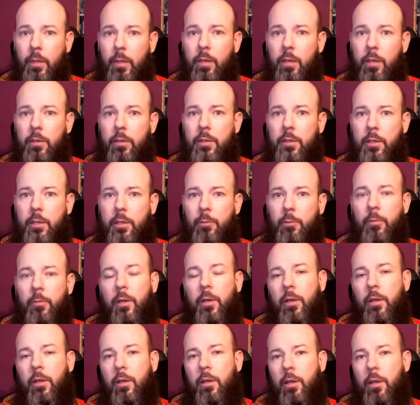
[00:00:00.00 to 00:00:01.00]
So
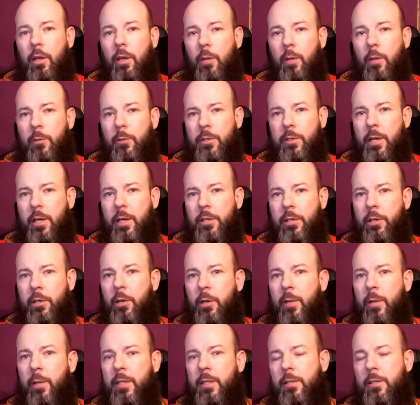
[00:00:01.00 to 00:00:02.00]
I wasn't actually
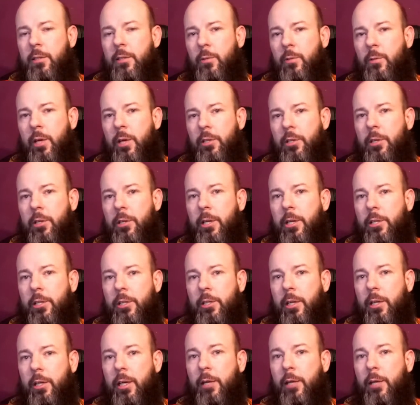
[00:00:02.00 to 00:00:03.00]
going to answer this question
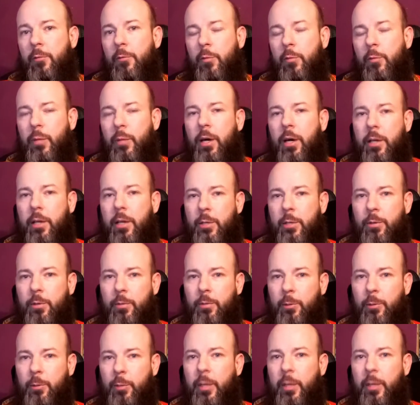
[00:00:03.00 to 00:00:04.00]
initially, partly to
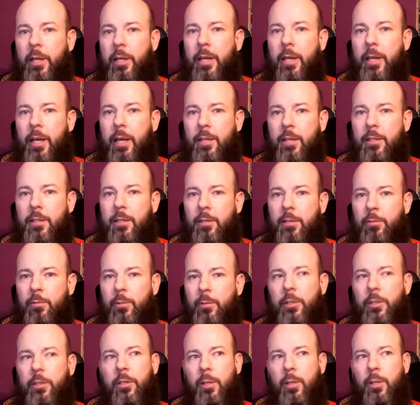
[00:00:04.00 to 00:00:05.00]
avoid being negative,
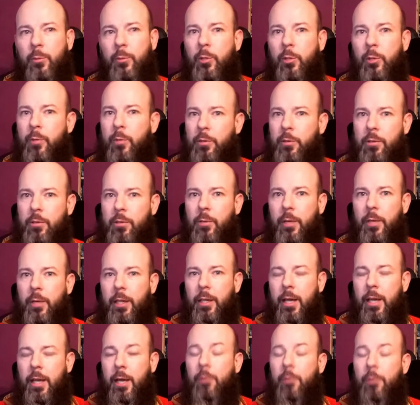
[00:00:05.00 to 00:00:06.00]
which I'm almost doing
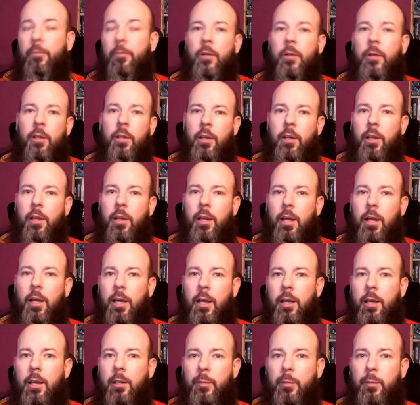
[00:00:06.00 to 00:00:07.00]
now,
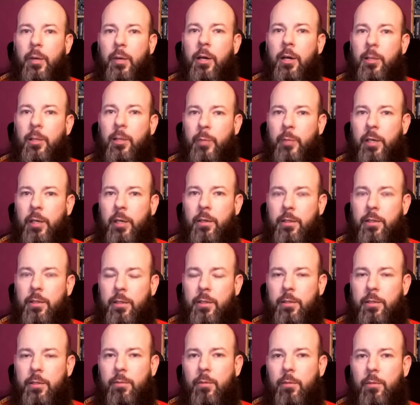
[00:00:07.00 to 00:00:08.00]
and partly
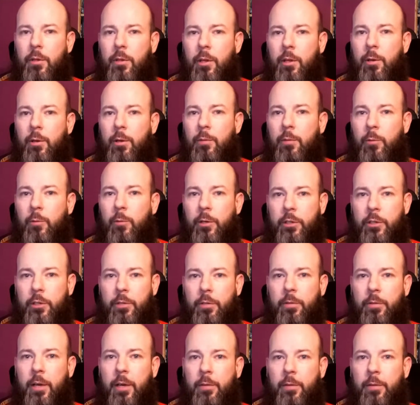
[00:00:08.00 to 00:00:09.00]
because although I've watched a
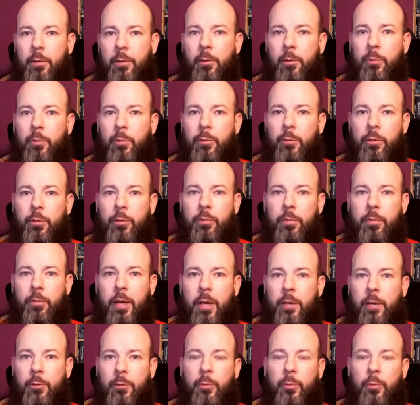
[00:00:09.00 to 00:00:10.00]
fair few number of
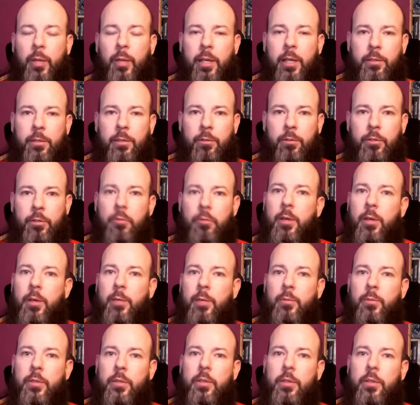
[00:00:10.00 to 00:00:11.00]
actual plays or
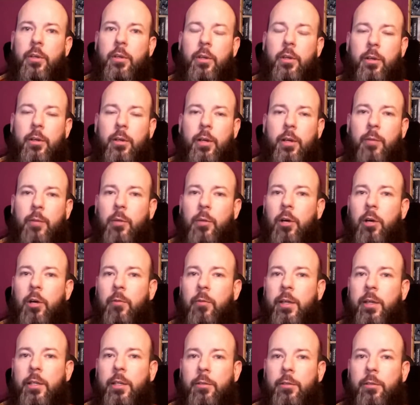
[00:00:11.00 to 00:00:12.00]
streams, I'm not a
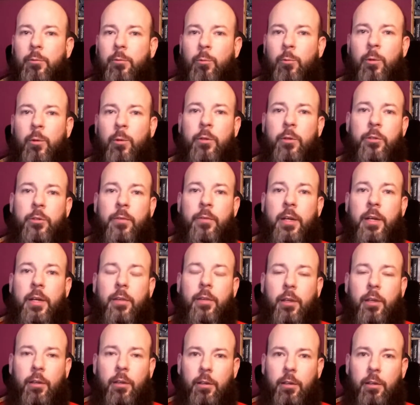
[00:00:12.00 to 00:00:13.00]
regular watcher of
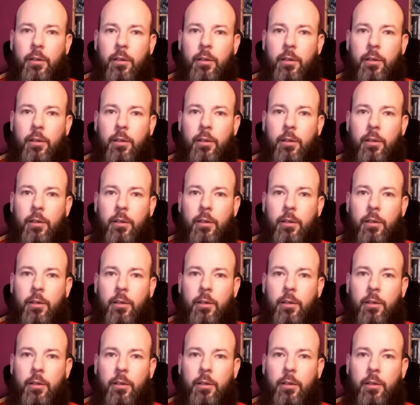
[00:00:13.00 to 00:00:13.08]
anything.